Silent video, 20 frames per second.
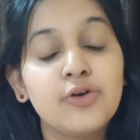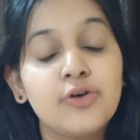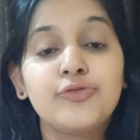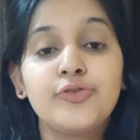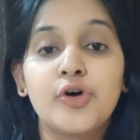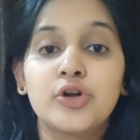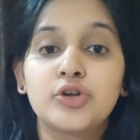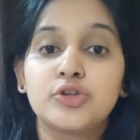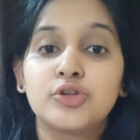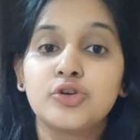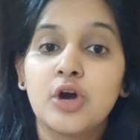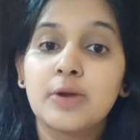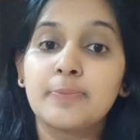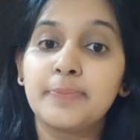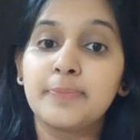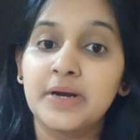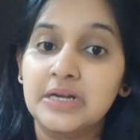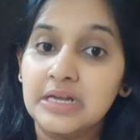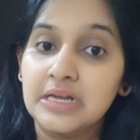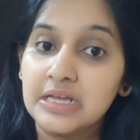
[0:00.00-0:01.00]
for your
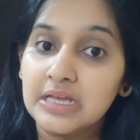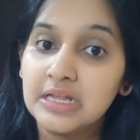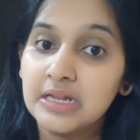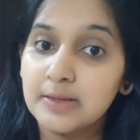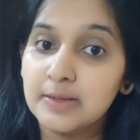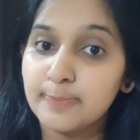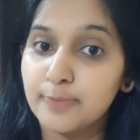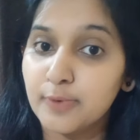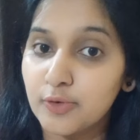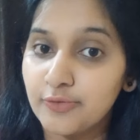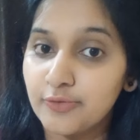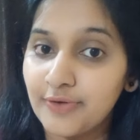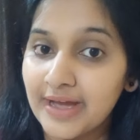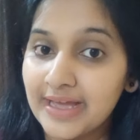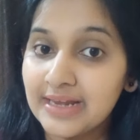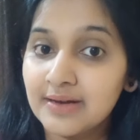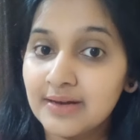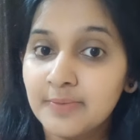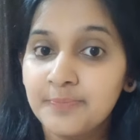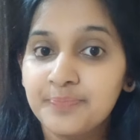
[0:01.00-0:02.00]
particular
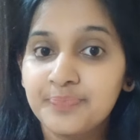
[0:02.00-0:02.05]
profile.